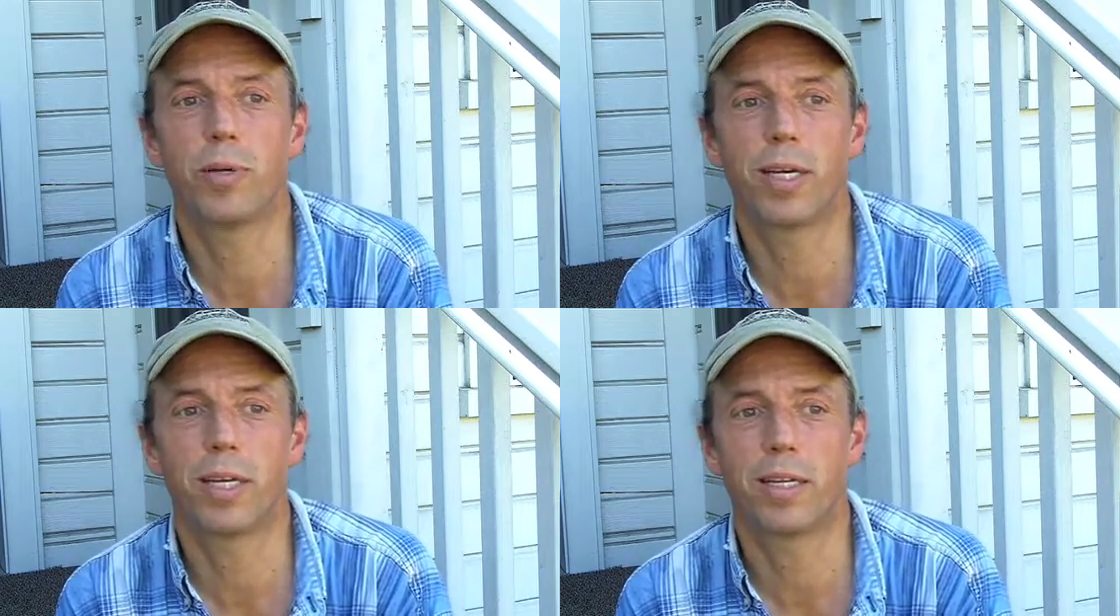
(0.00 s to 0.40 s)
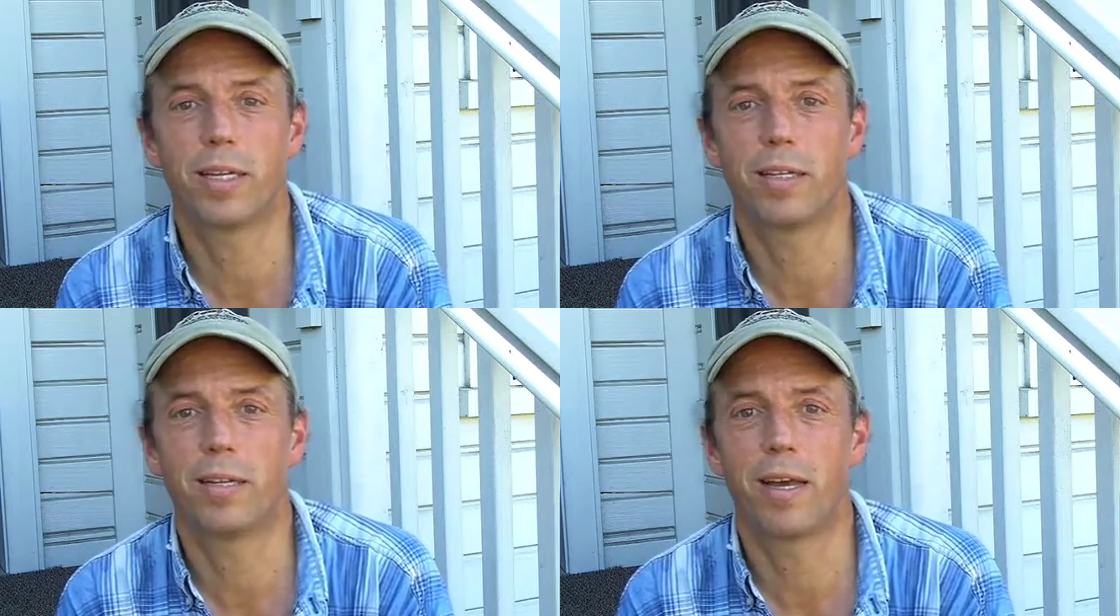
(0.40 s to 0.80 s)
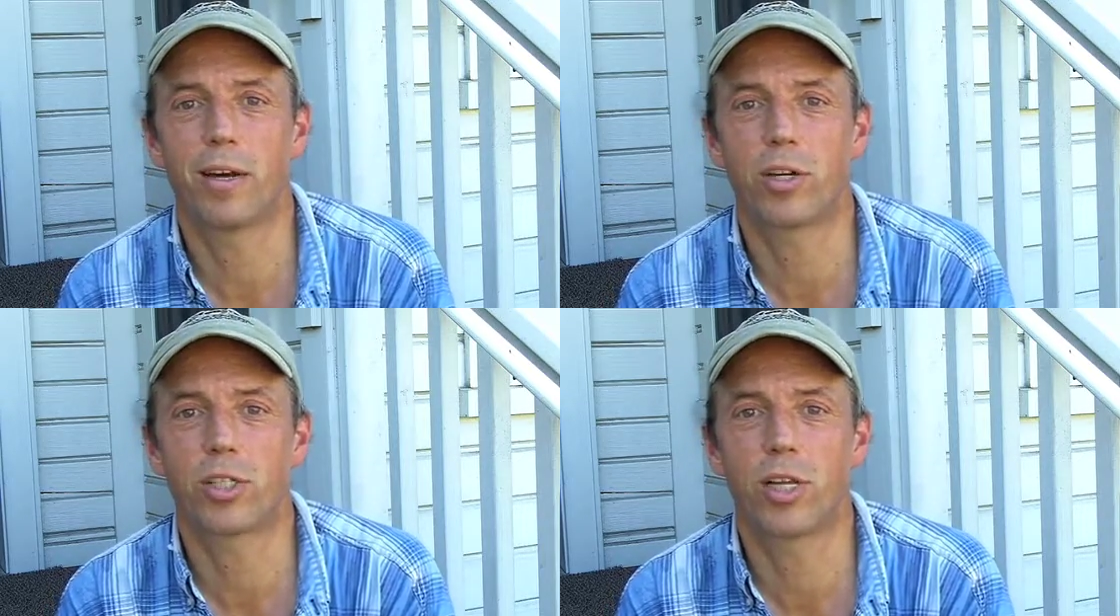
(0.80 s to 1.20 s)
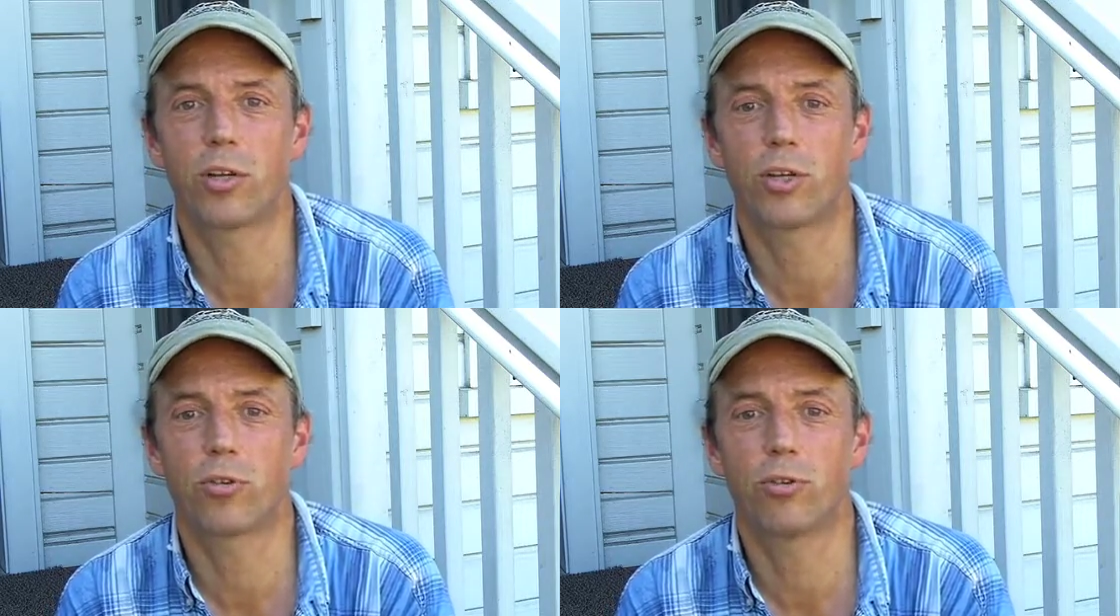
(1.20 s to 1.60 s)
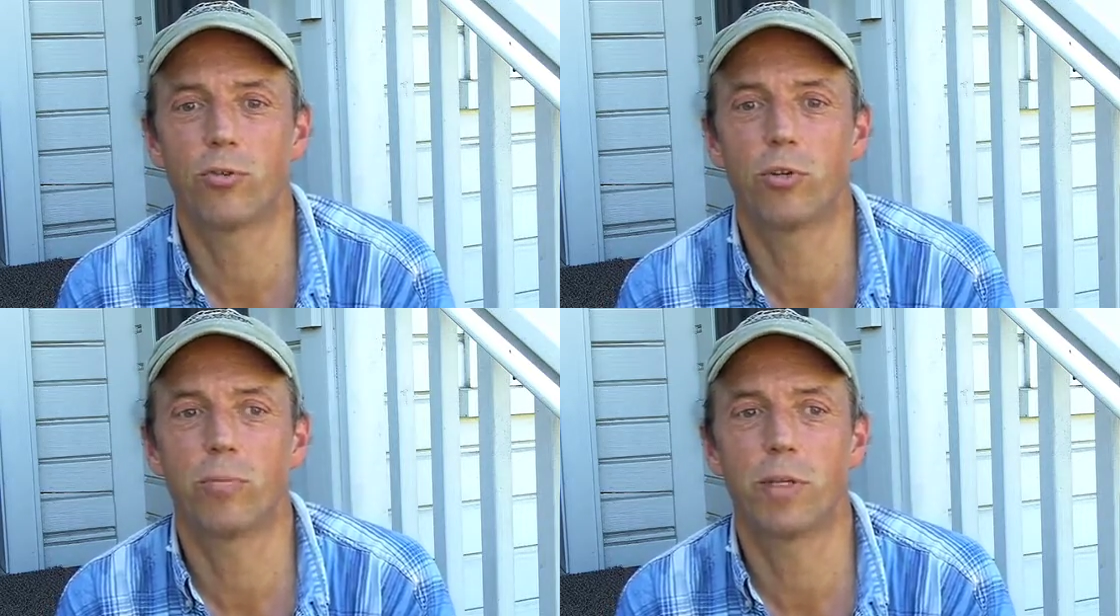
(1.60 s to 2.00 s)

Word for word: Piggott and, and our stellar crew. will